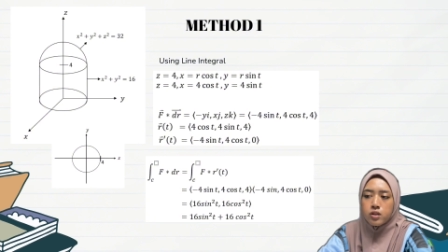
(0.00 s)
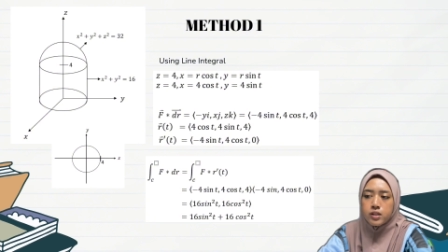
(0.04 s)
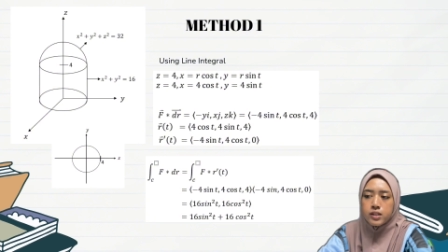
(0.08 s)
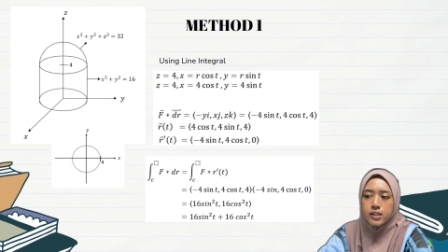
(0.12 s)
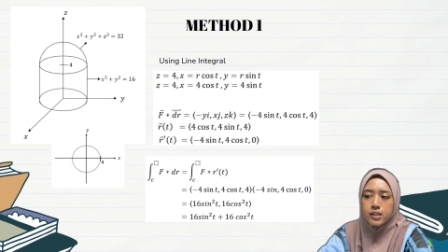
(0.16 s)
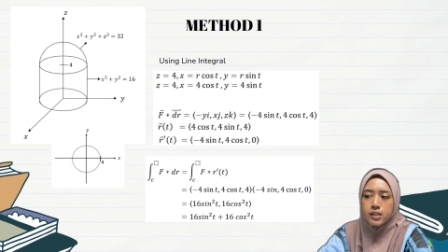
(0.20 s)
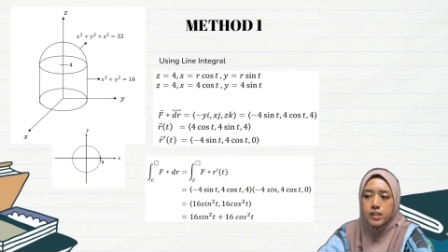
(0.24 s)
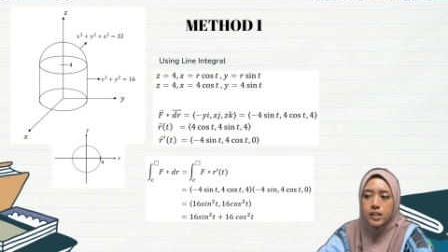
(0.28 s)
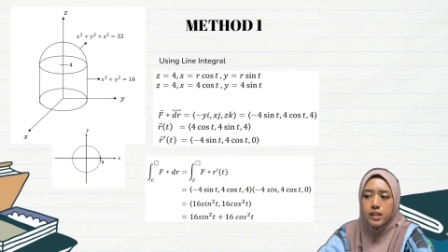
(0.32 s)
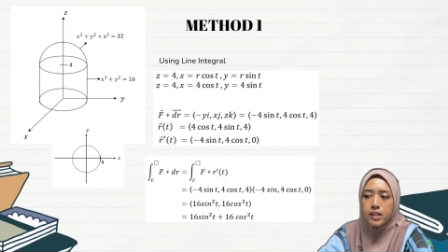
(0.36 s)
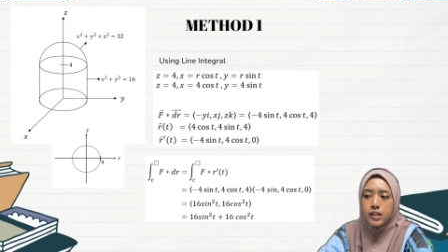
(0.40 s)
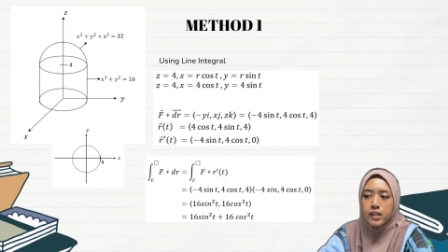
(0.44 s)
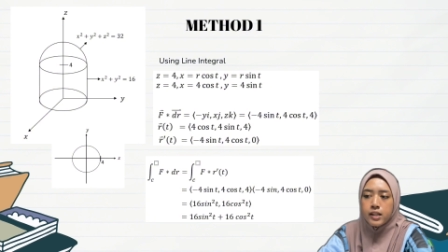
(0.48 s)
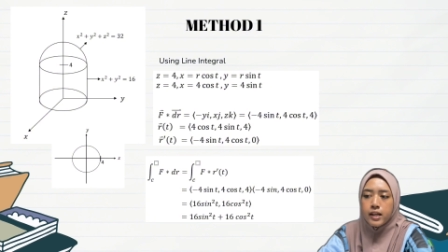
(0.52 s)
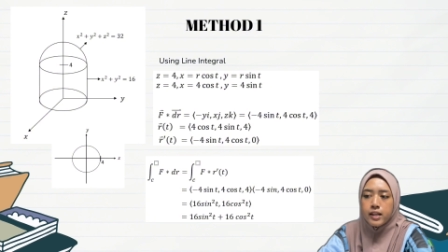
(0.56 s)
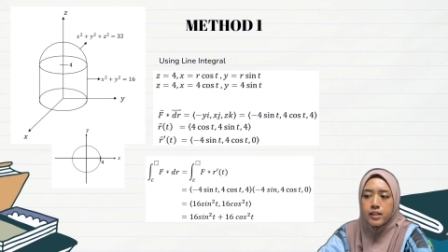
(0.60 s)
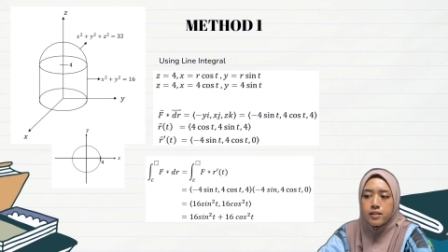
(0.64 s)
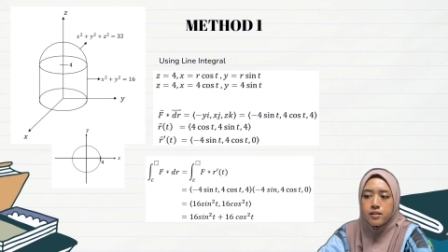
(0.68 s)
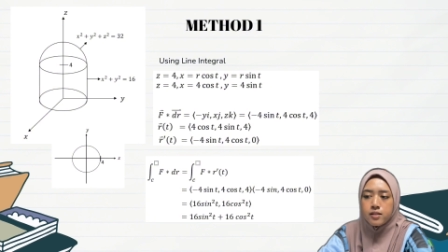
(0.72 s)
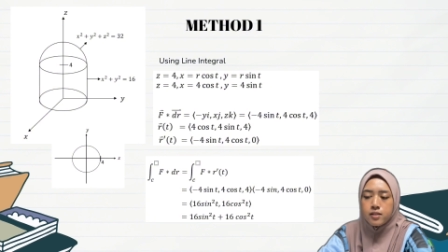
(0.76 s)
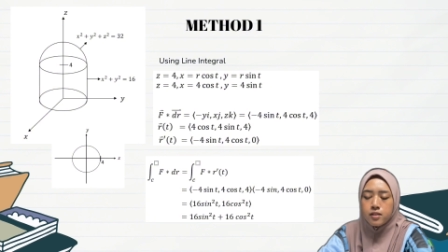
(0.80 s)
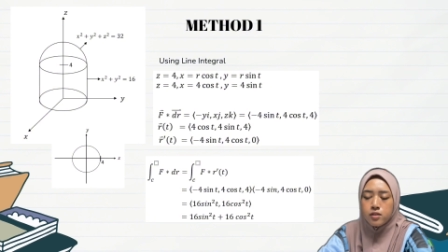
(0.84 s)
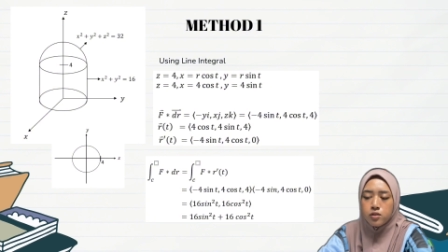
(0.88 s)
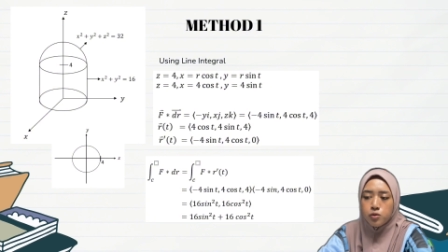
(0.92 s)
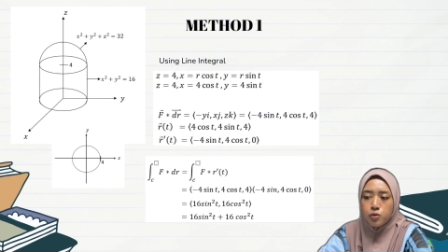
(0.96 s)
negative
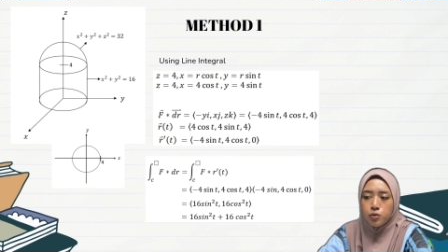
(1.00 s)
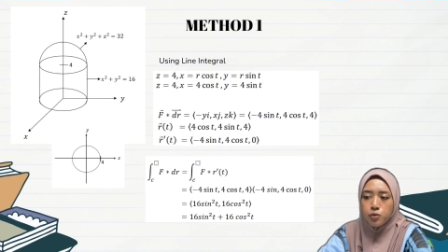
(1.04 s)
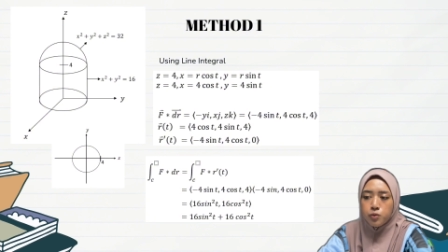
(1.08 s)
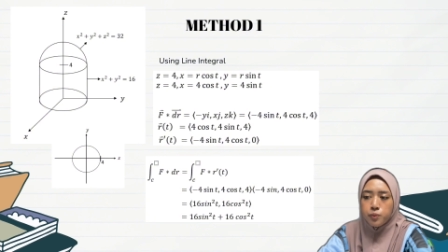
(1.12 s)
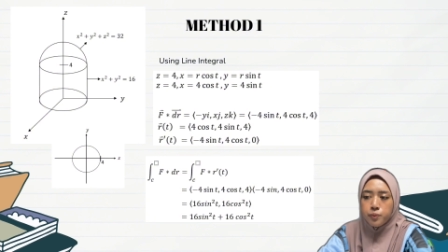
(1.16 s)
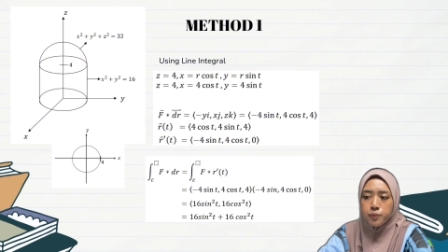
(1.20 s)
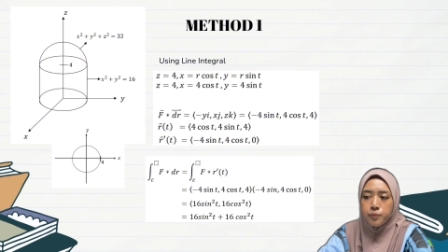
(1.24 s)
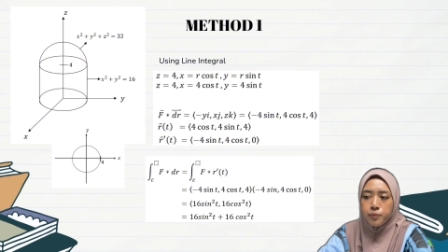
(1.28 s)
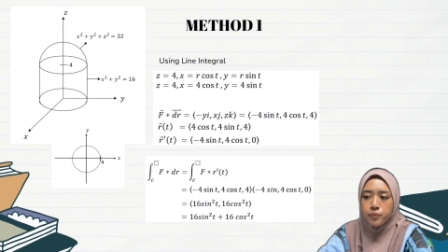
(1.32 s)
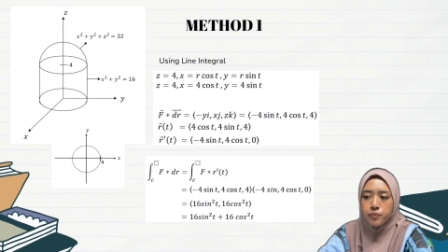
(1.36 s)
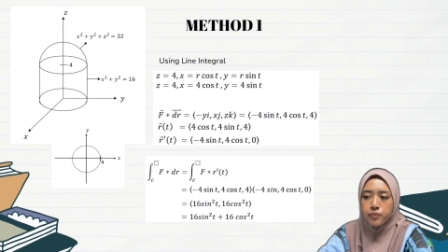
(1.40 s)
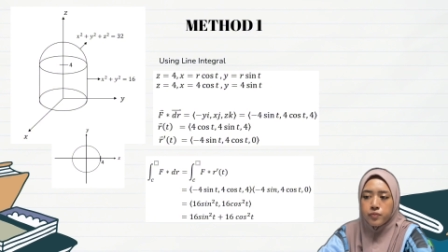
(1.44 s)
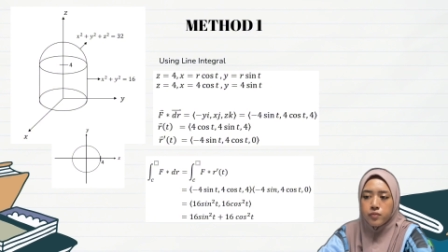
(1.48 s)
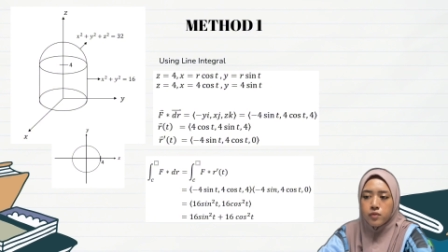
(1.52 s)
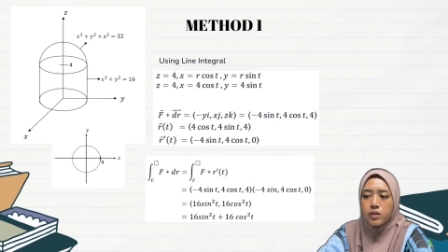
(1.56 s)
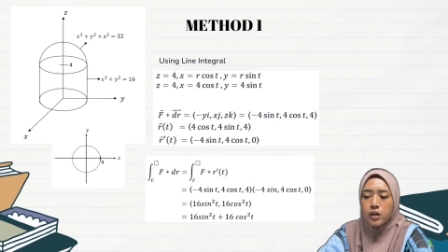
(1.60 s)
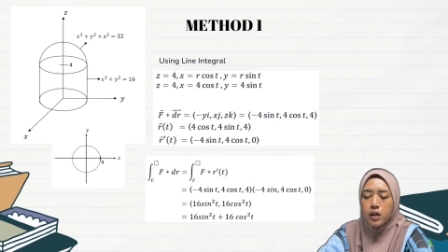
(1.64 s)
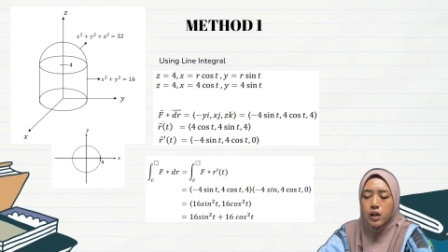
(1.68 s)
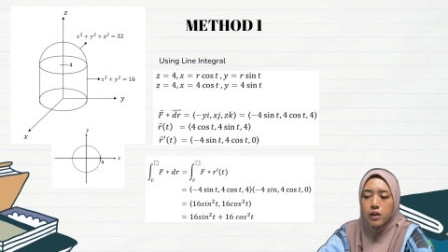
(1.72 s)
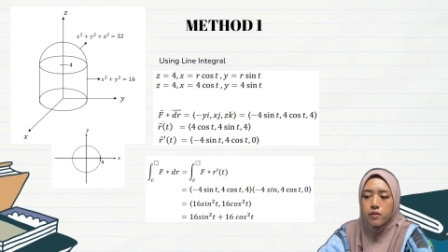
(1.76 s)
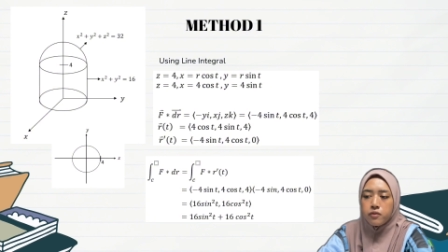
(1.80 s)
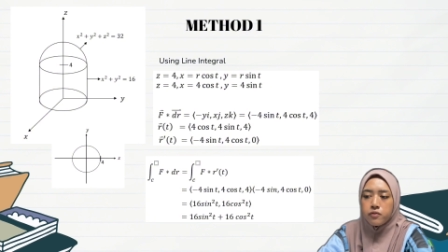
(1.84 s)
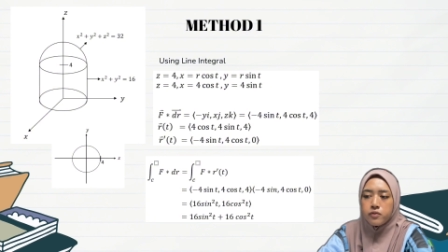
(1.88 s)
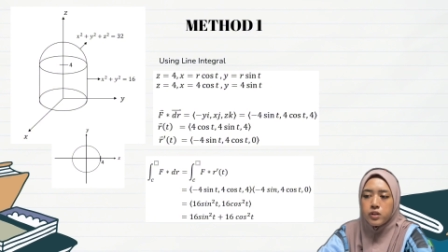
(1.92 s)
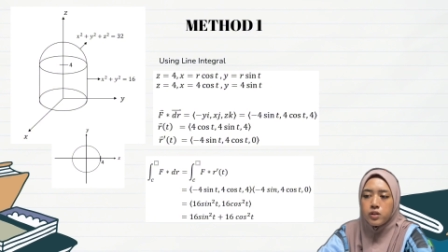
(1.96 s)
4 sin t,